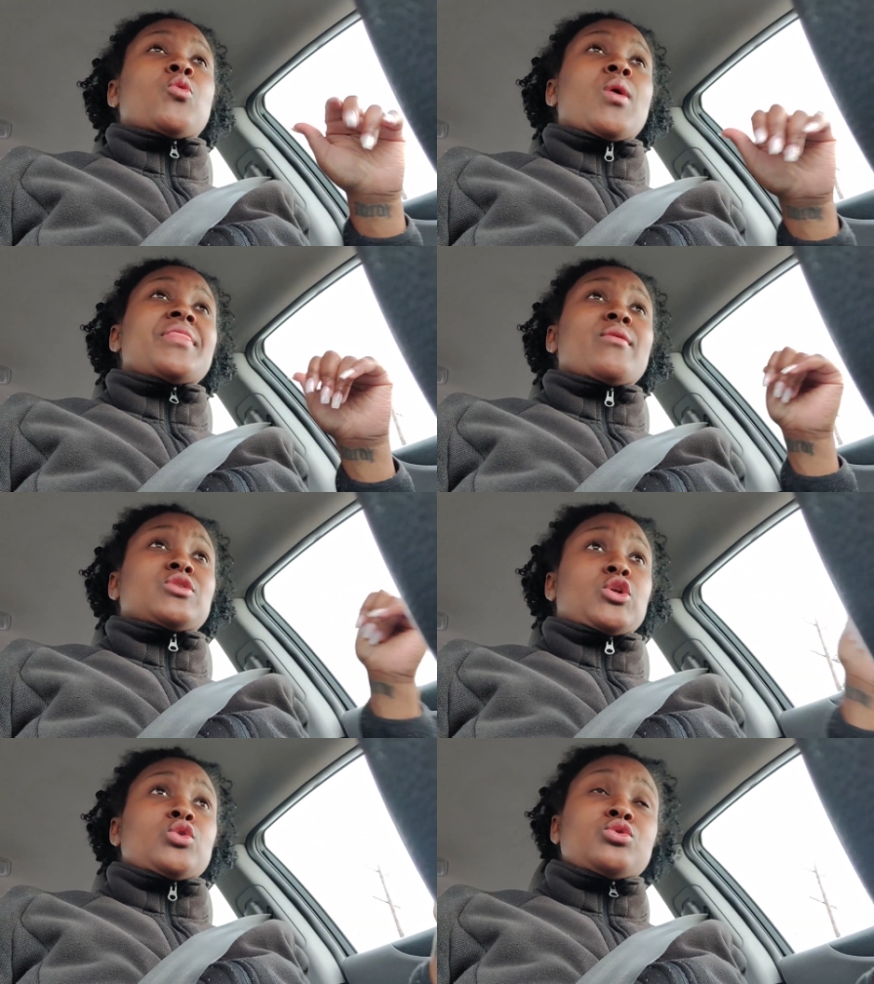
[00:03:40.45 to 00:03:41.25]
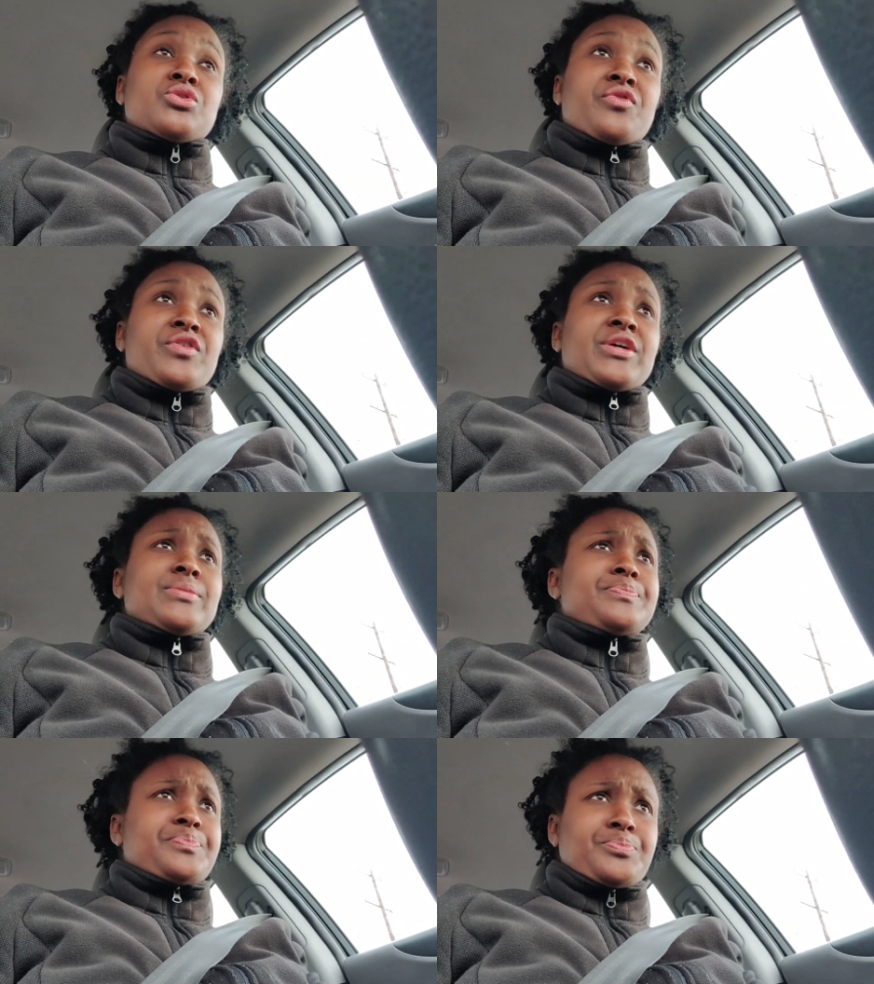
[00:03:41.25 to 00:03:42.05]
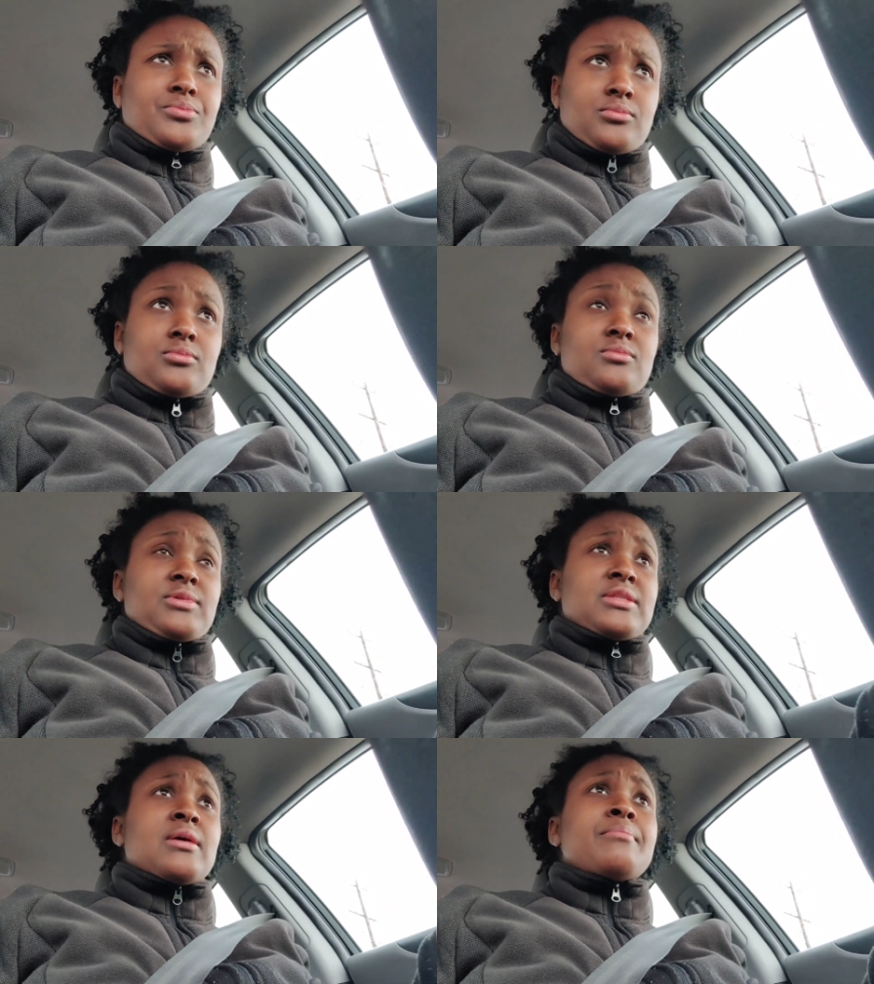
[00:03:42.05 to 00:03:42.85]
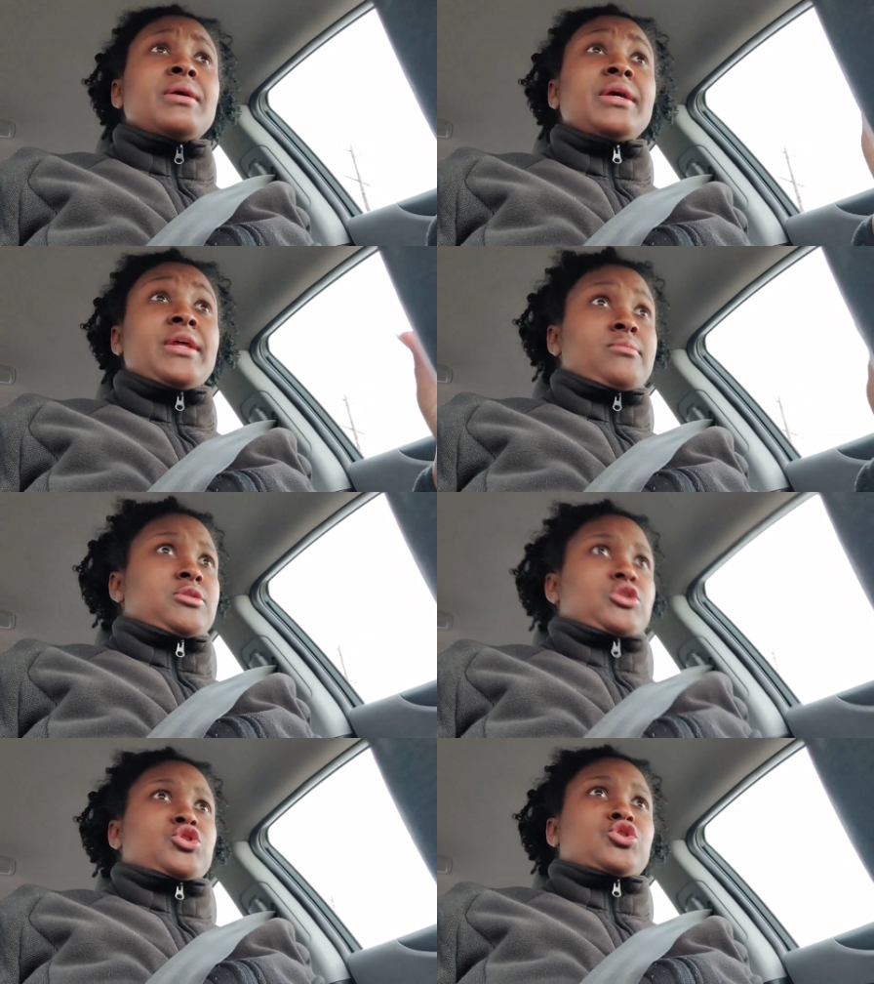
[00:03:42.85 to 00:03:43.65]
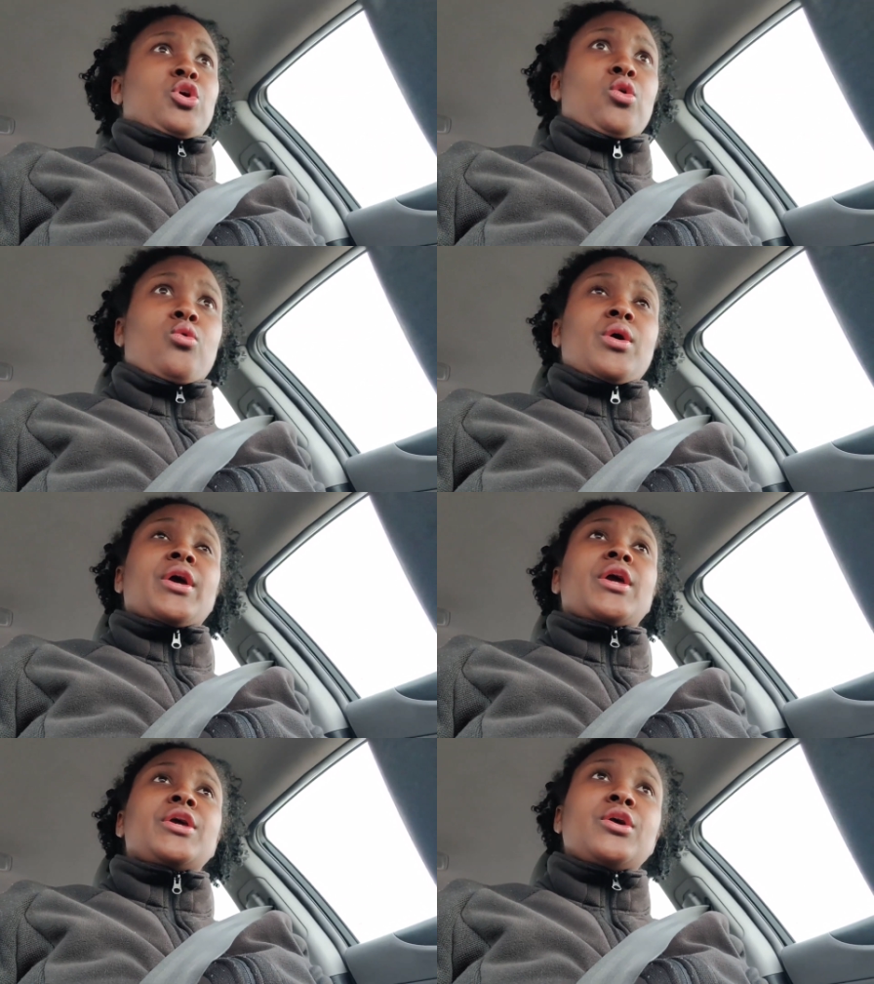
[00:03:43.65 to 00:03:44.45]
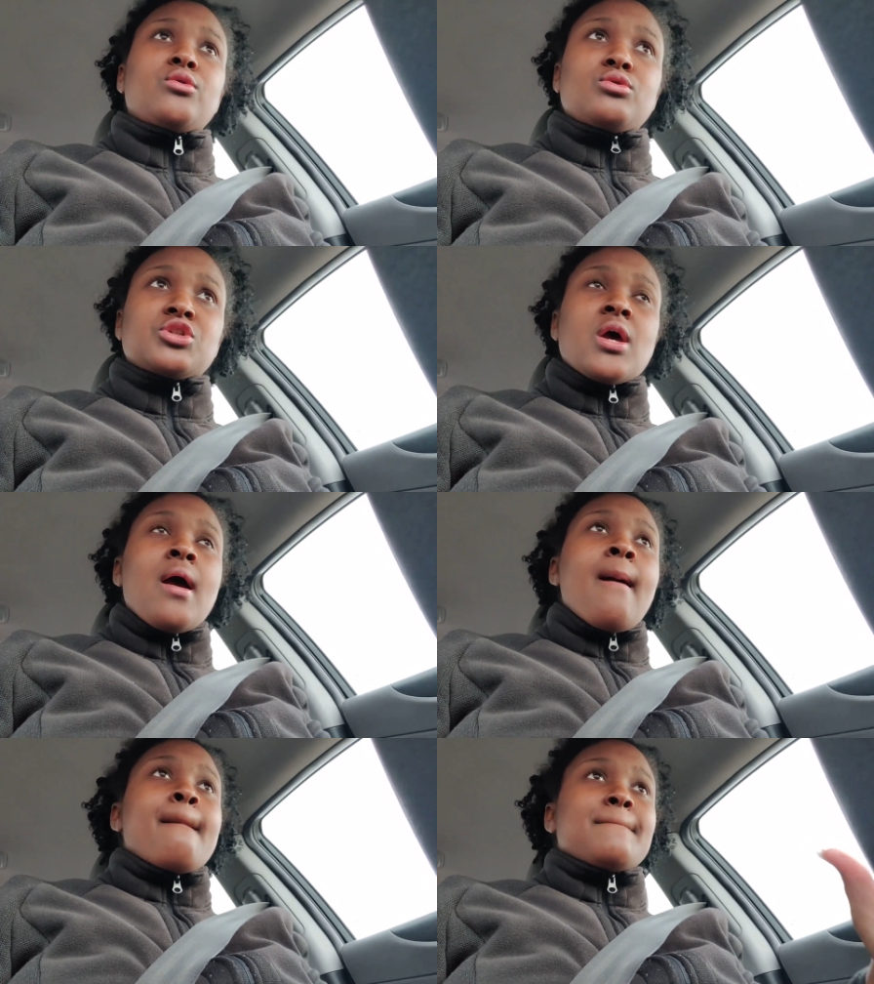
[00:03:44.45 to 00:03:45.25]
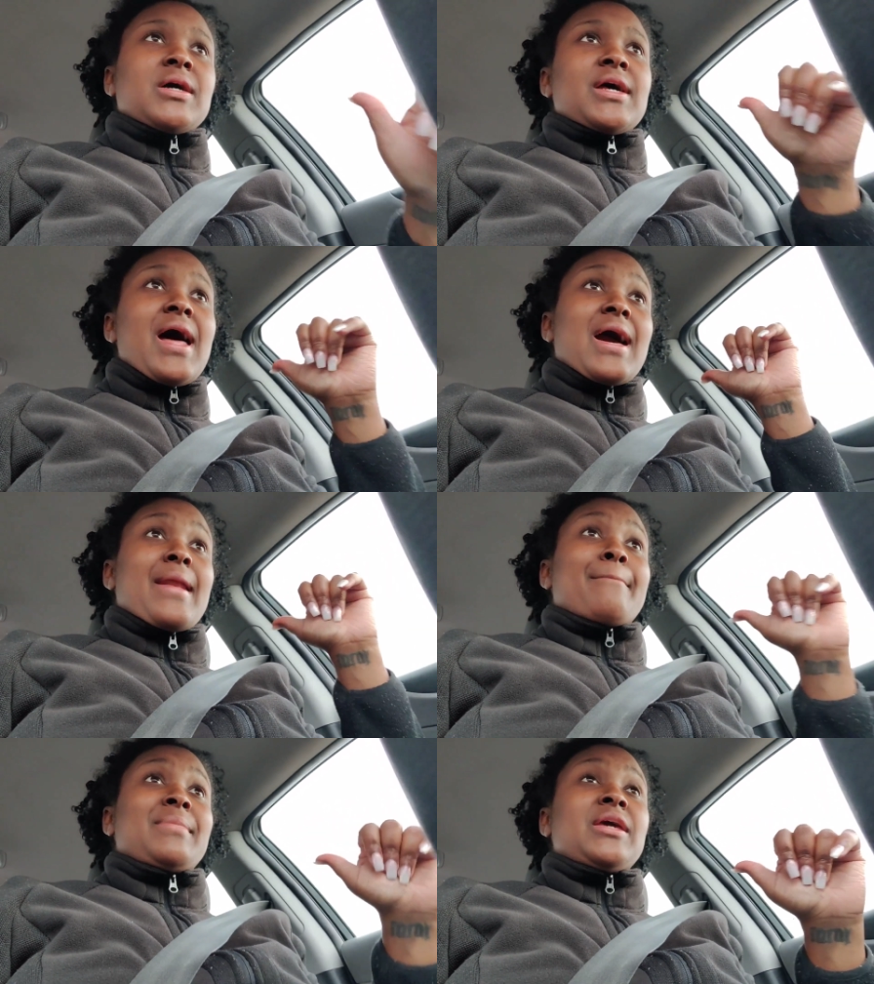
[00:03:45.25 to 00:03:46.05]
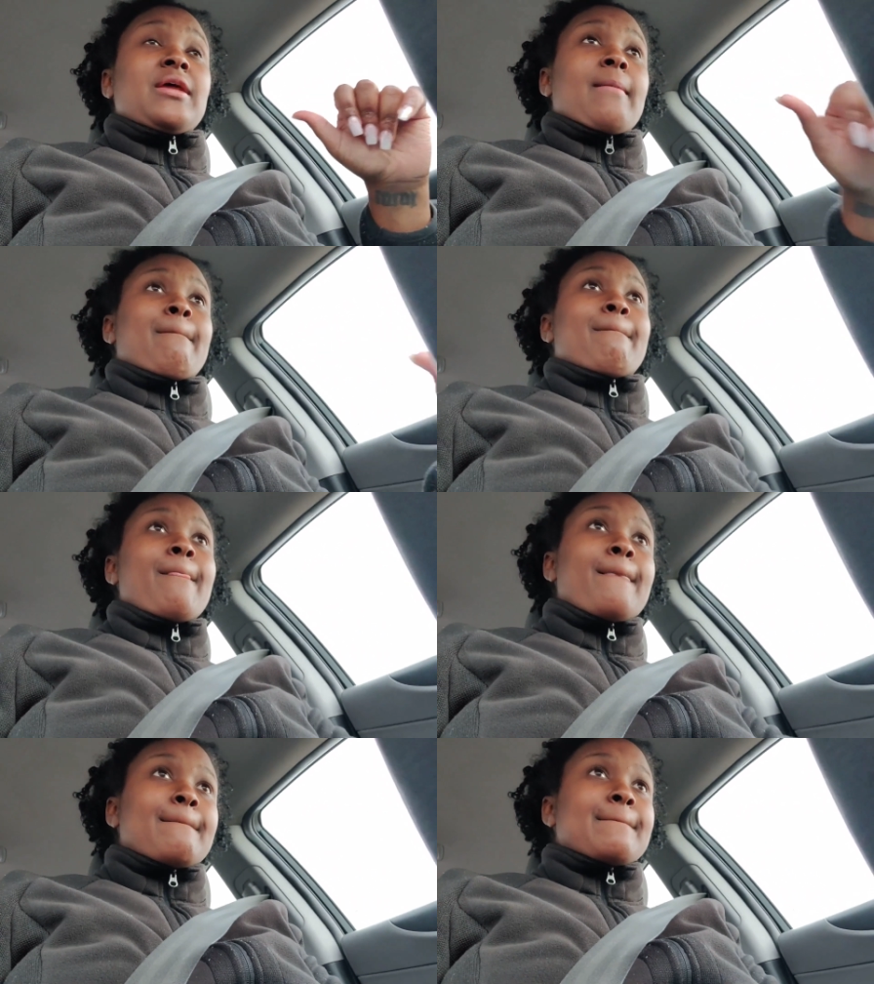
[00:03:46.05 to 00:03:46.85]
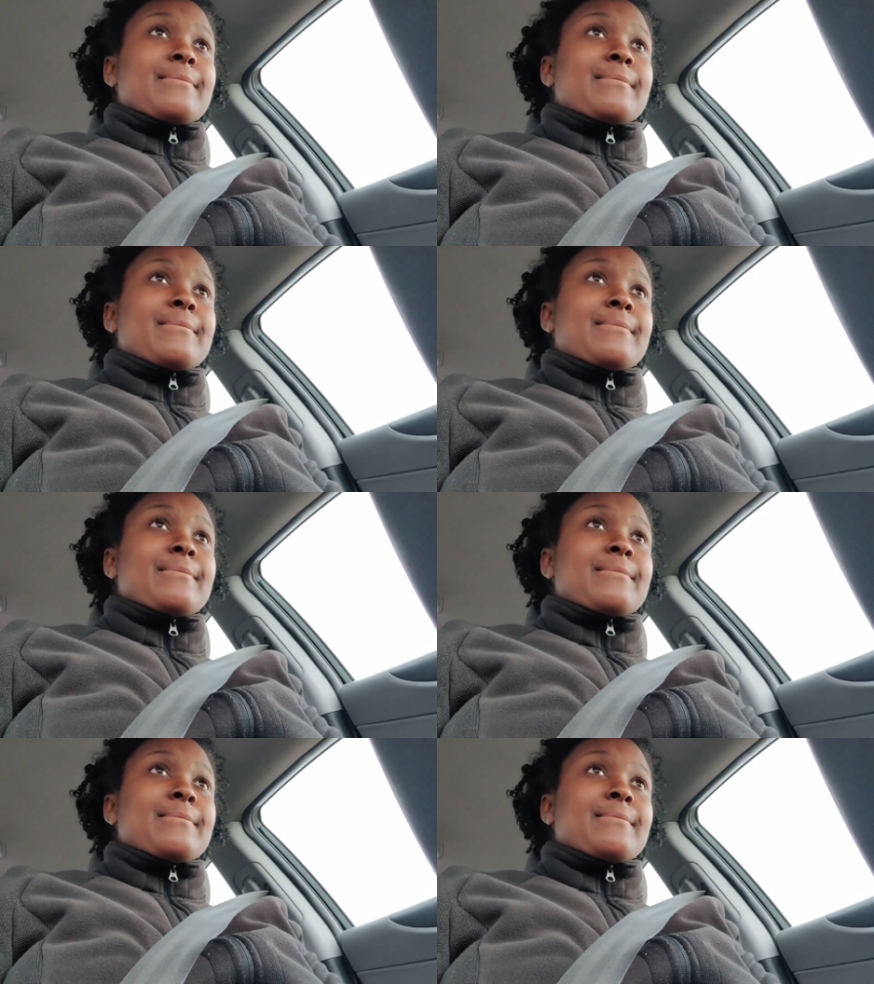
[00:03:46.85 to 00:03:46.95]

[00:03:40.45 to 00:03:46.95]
The one that was a looser fit, the mediums look so huge. But I got a medium